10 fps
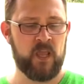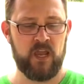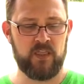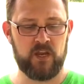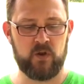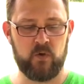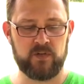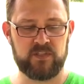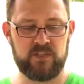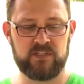And then of
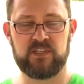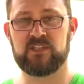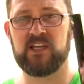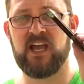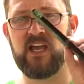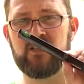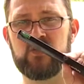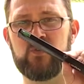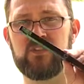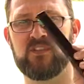course this has got
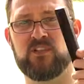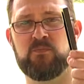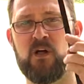2 sealed